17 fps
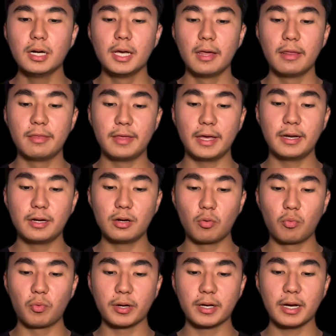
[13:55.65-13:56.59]
then
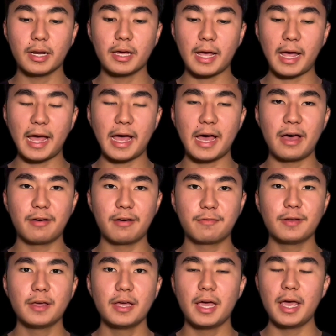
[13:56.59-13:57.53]
we're going to have
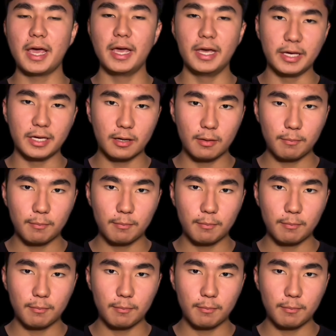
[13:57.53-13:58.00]
a